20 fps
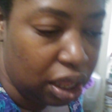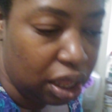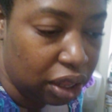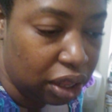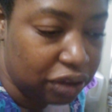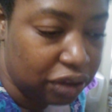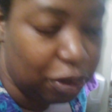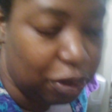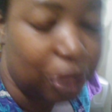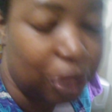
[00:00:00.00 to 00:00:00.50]

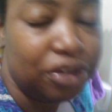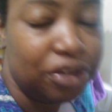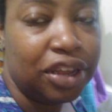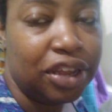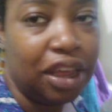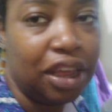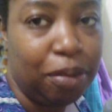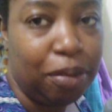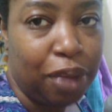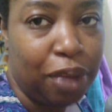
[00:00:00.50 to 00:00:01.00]
some other
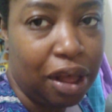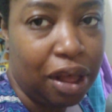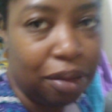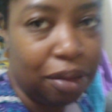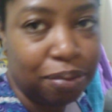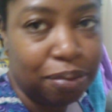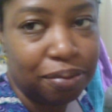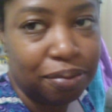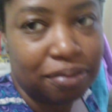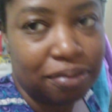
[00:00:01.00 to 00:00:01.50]

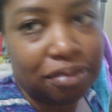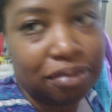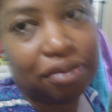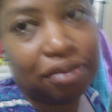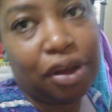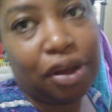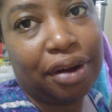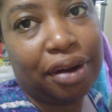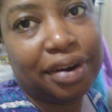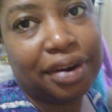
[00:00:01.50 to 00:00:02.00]
K-pop
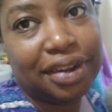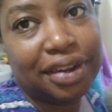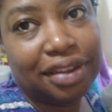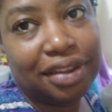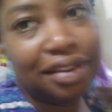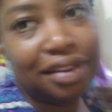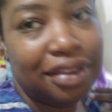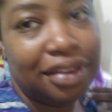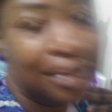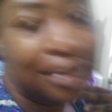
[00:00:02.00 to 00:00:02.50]

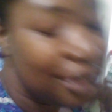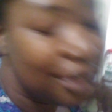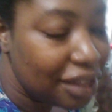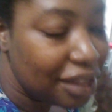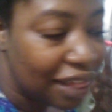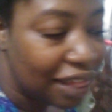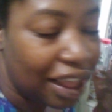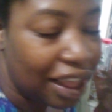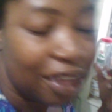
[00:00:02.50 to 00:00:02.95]
artists that